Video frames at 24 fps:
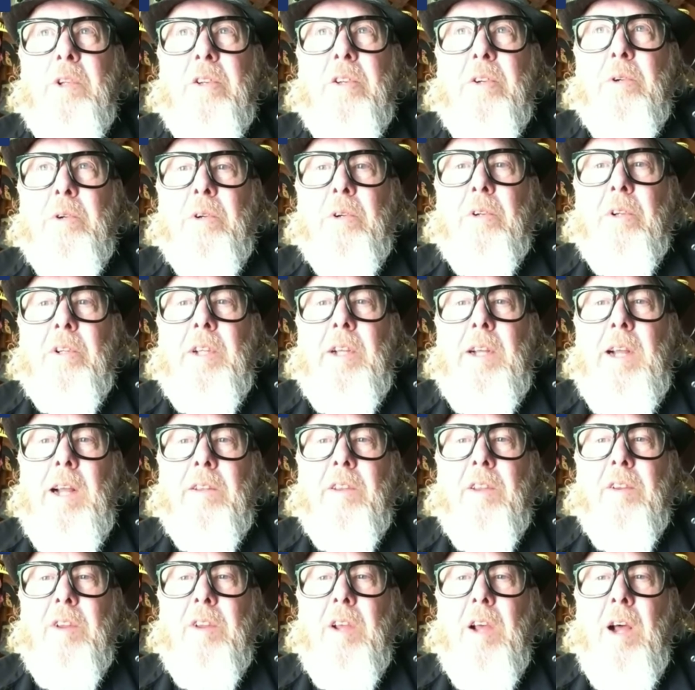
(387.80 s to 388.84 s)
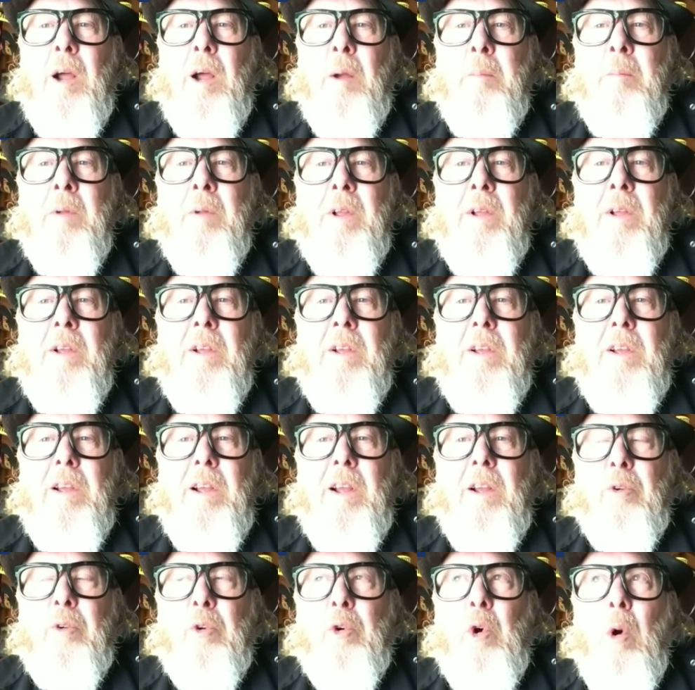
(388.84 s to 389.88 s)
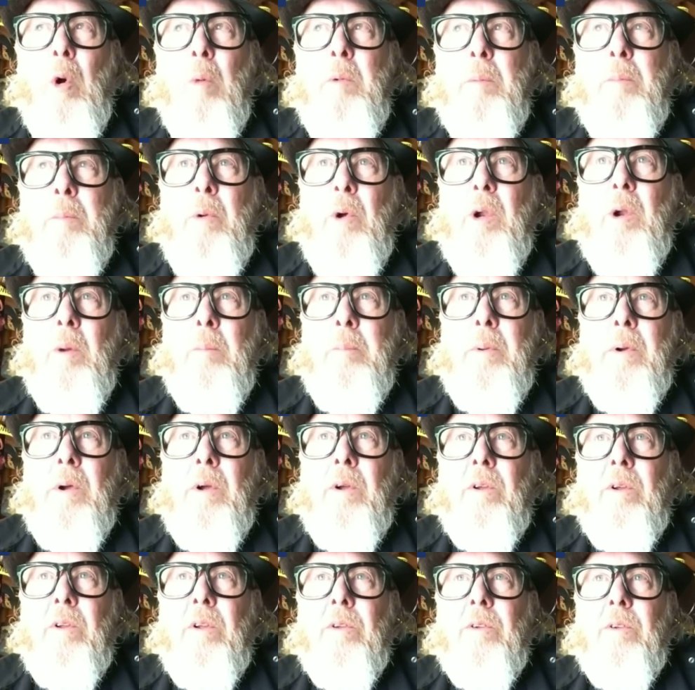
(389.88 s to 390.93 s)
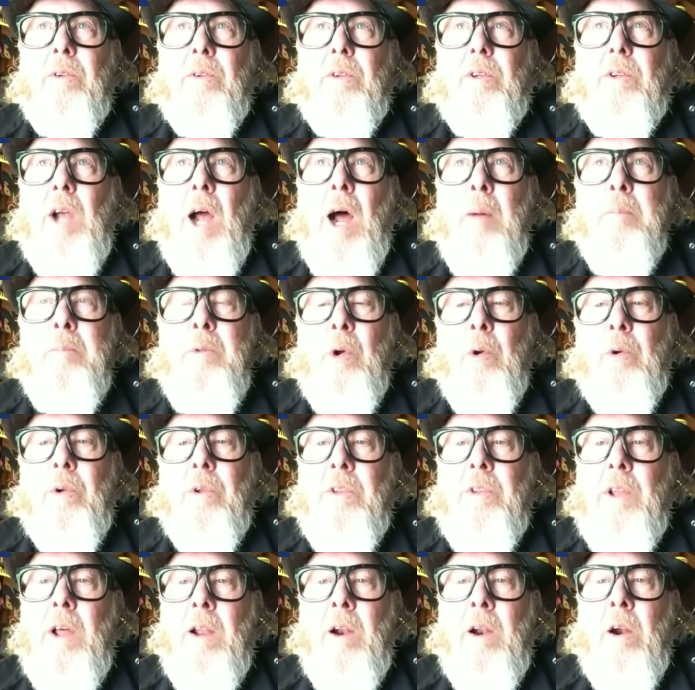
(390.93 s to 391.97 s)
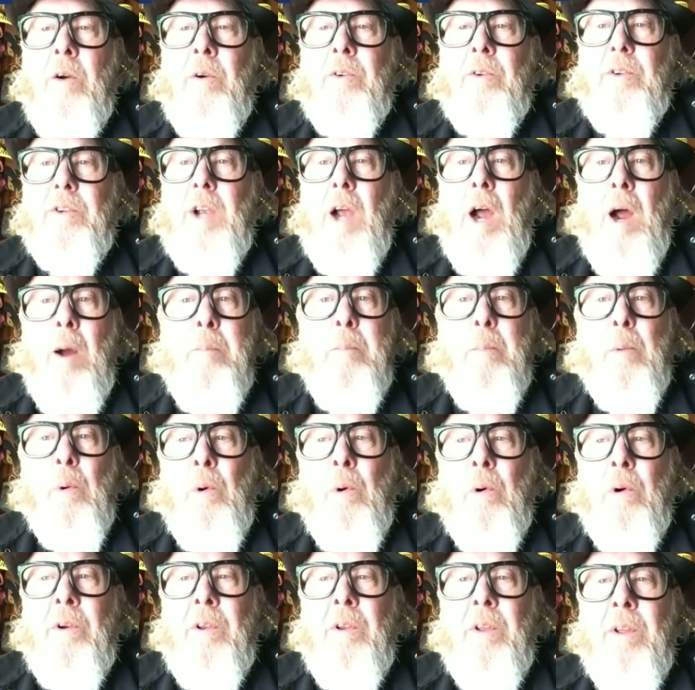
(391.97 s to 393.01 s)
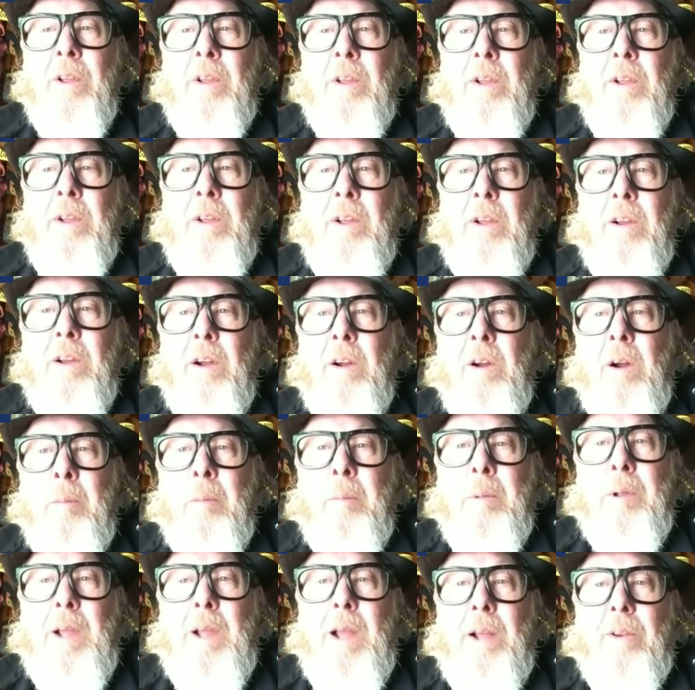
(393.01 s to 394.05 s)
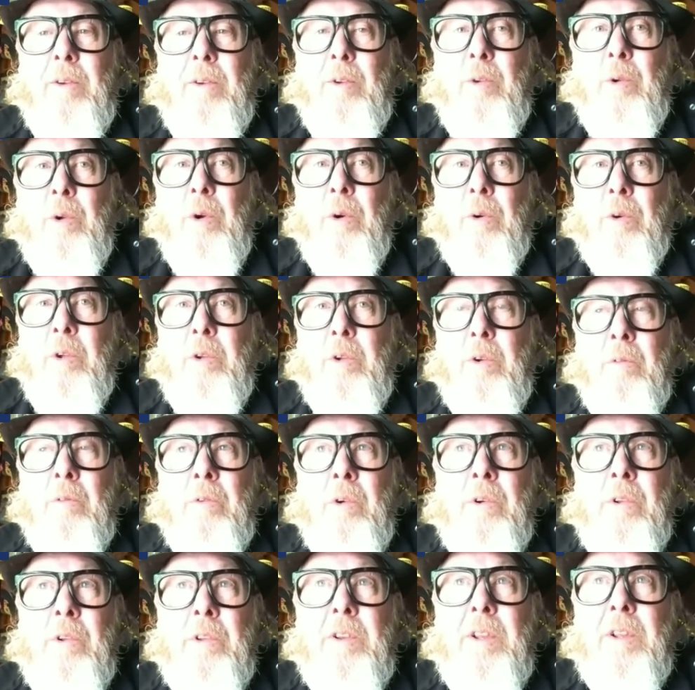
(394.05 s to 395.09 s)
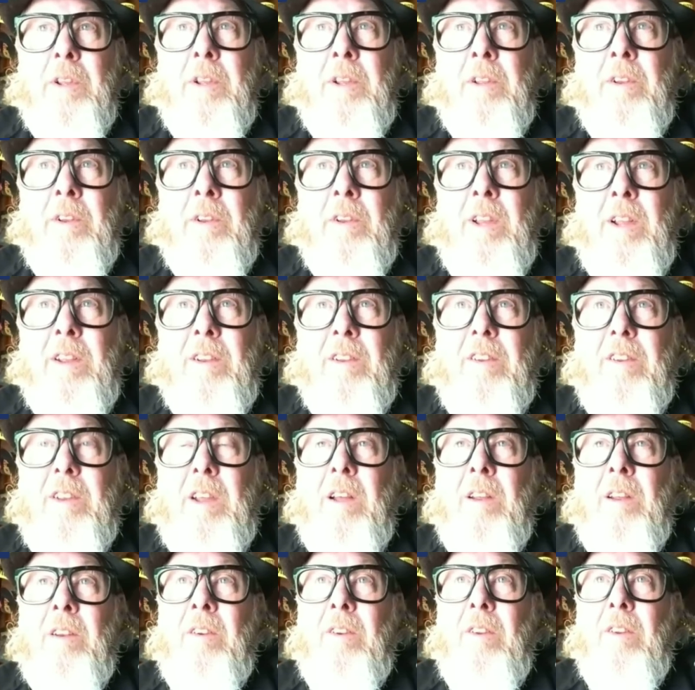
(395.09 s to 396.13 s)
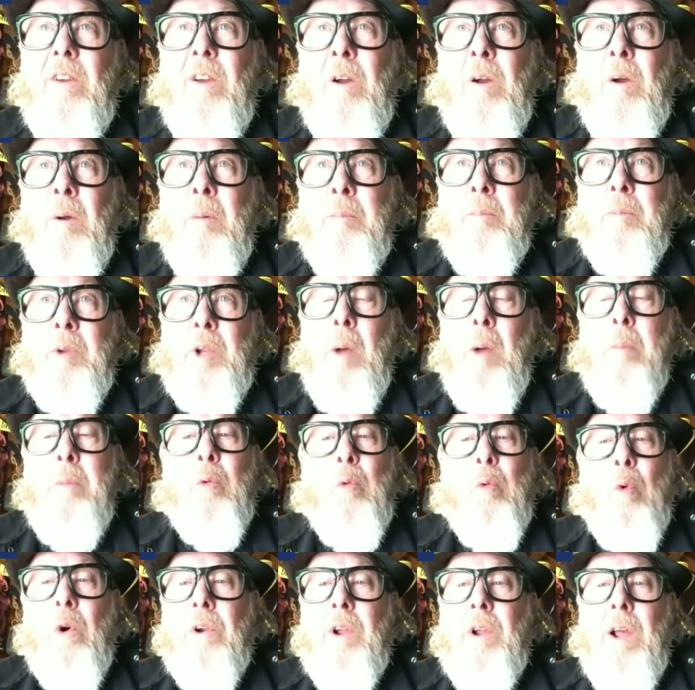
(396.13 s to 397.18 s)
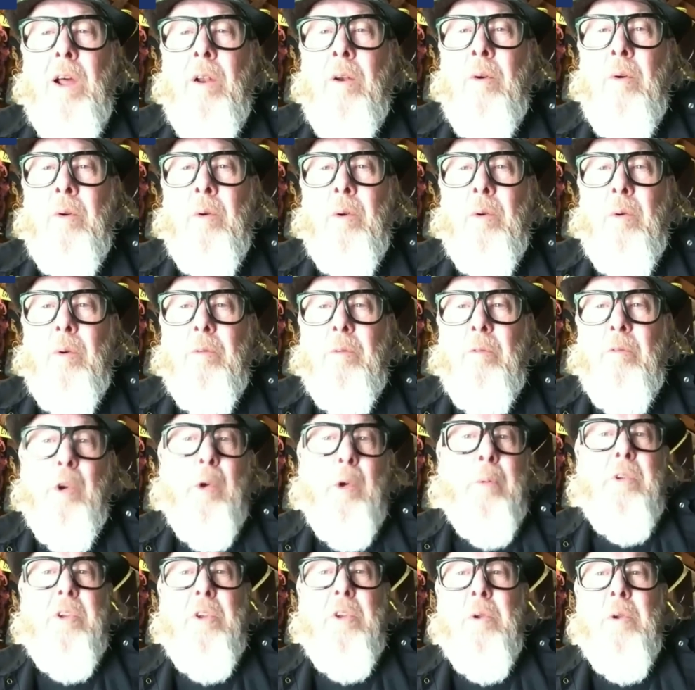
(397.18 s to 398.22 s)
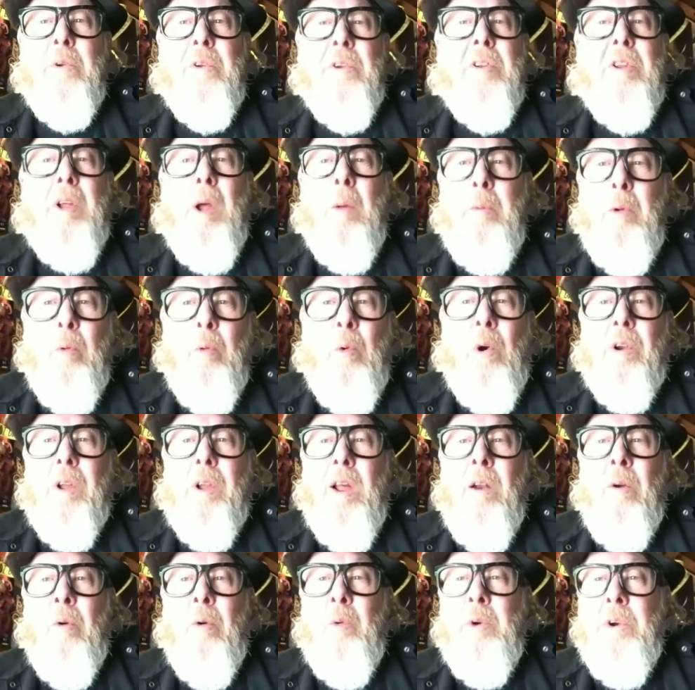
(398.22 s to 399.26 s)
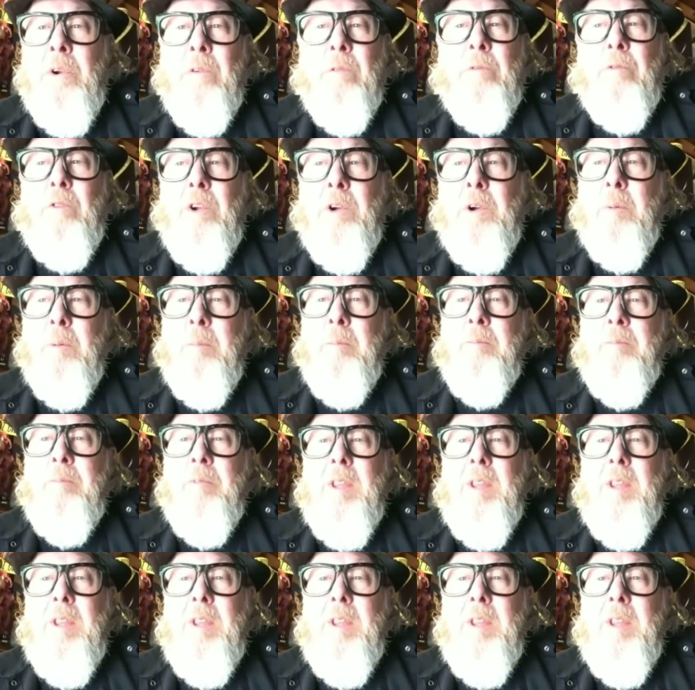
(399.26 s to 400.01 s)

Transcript: school at the time and Troma put up a, a job notice on our job board um, at New York University, and it said, um, "Come and work on a film students. Come and work on a real film.